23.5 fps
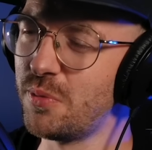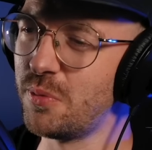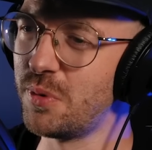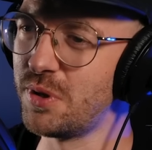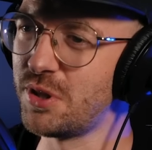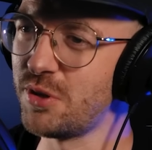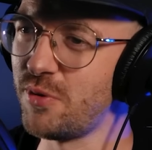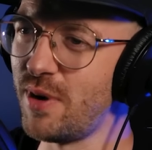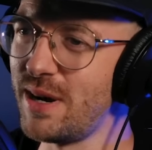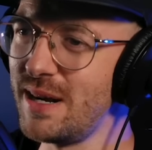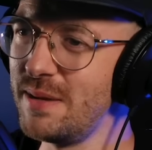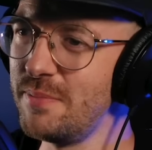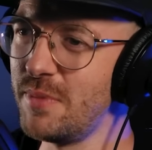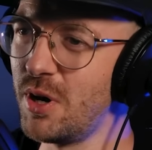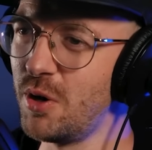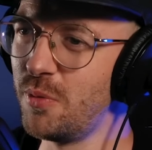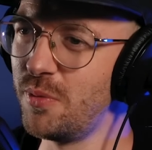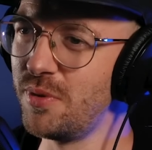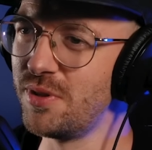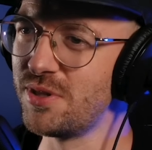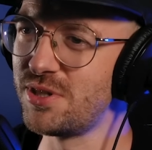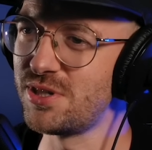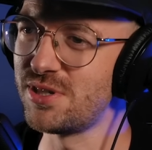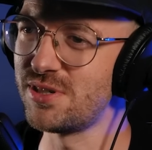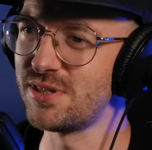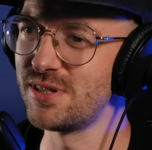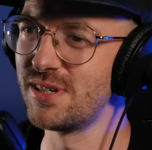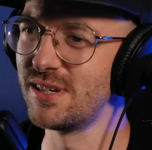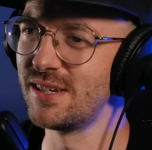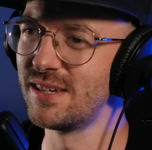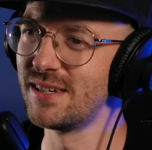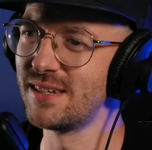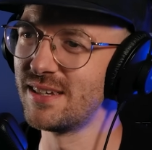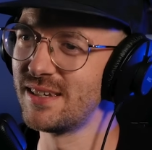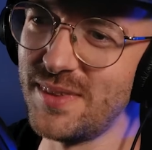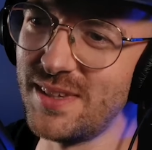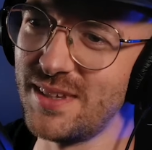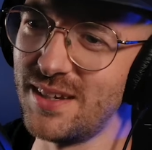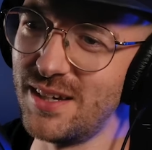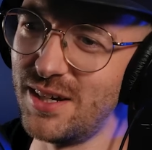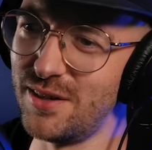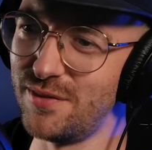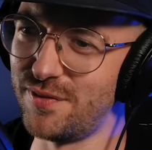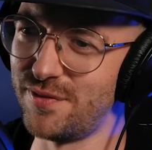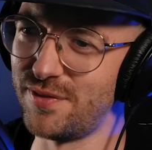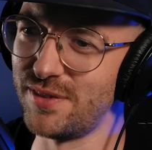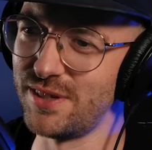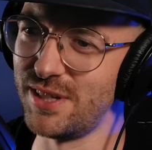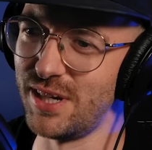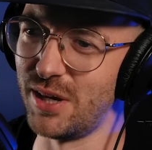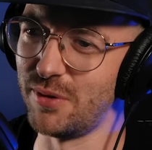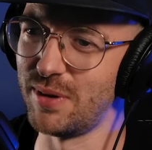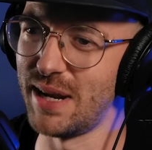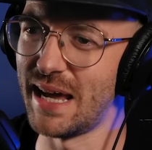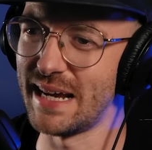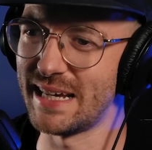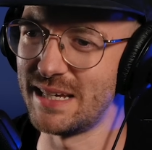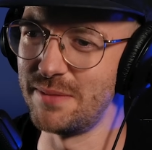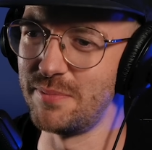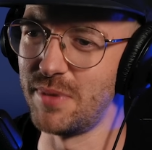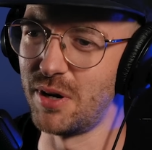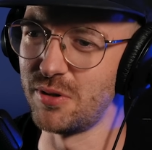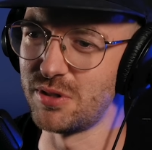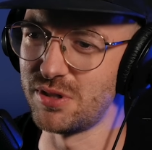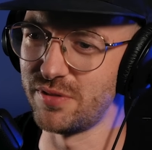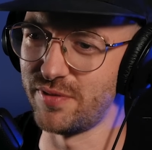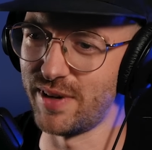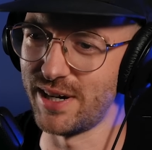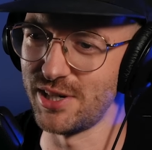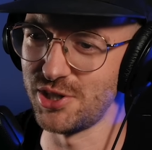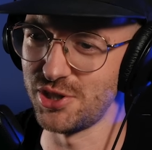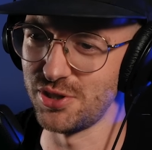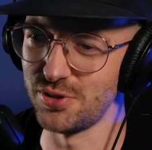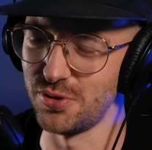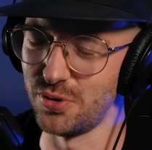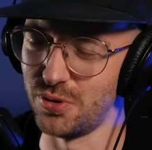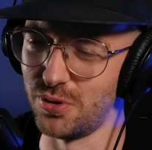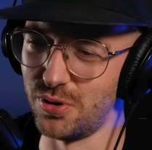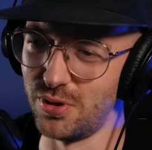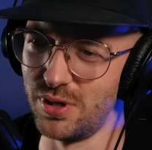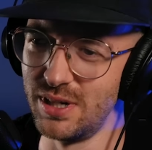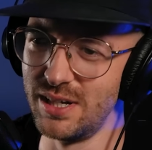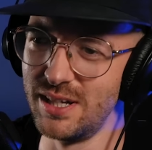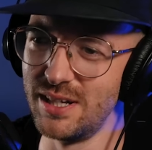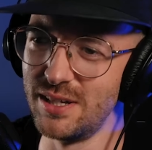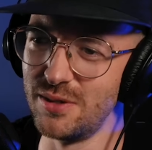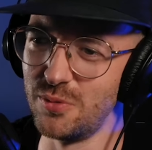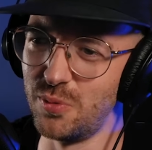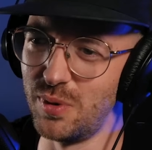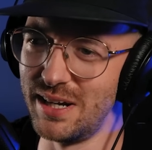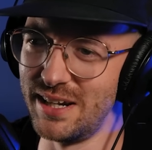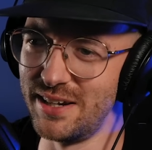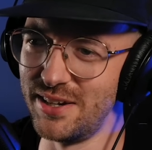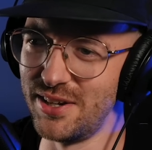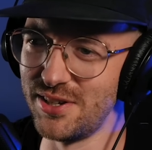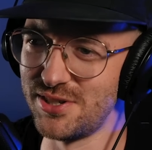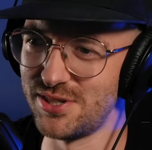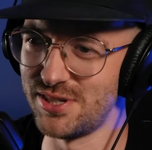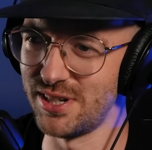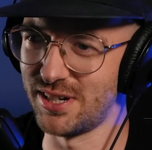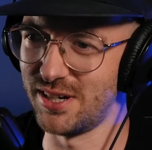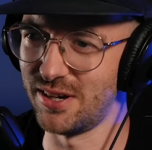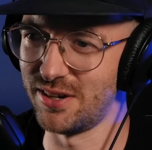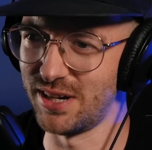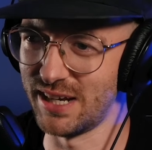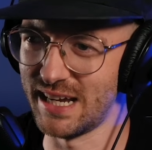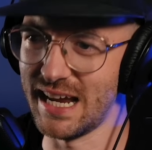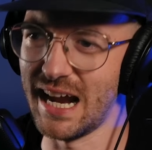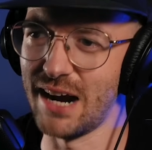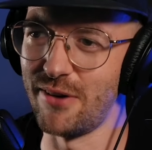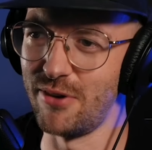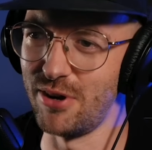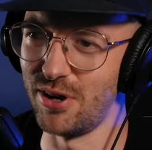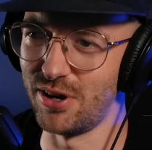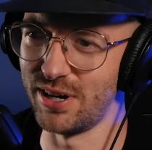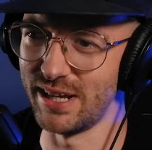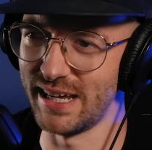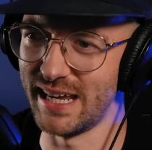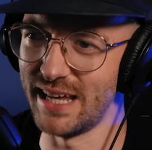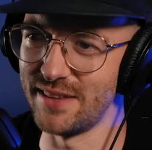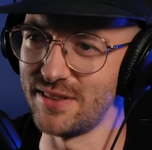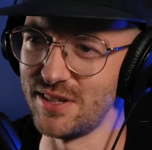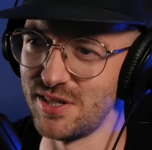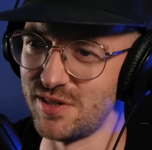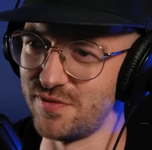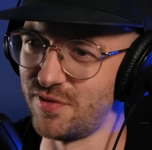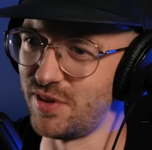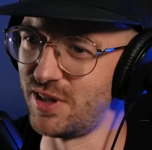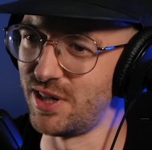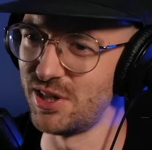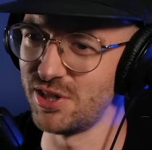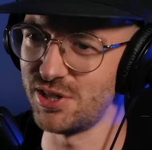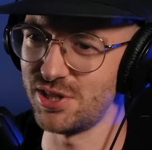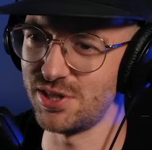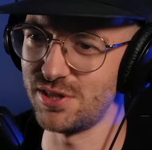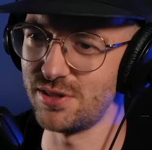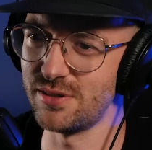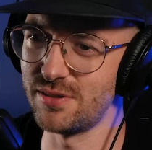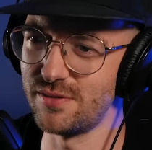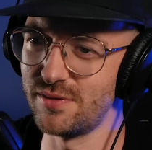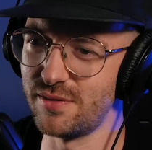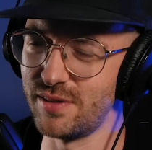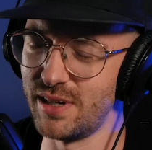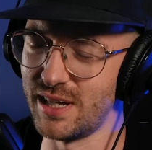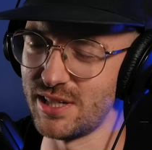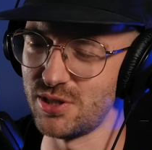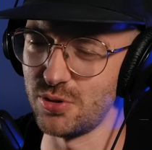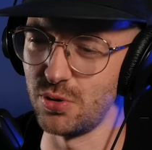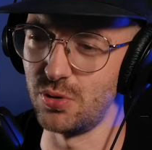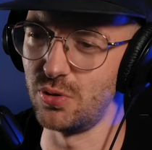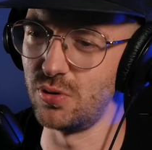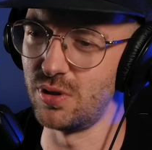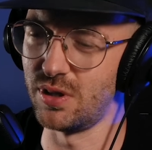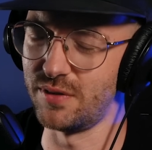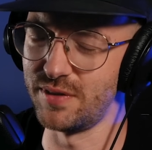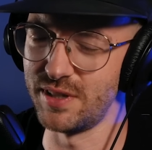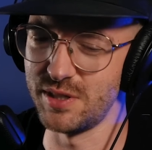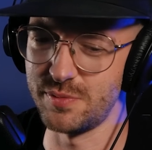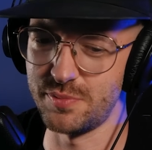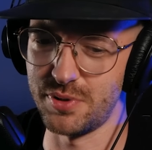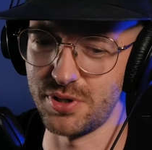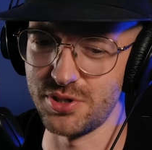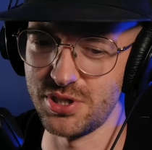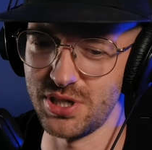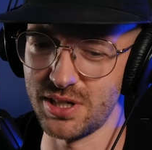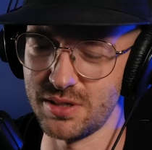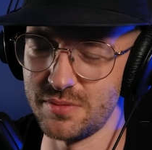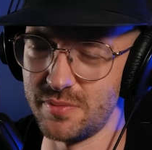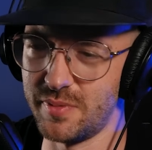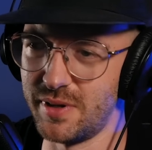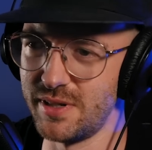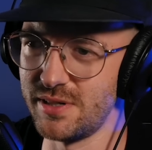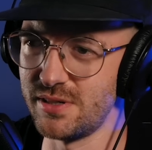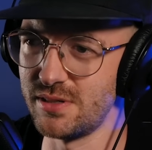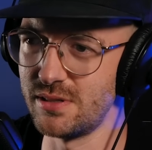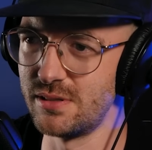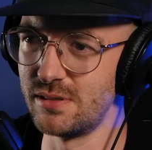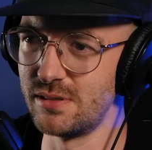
there any moments of, you know, lacking motivation or willingness to kind of carry on and get this finished at all on this project, Mason?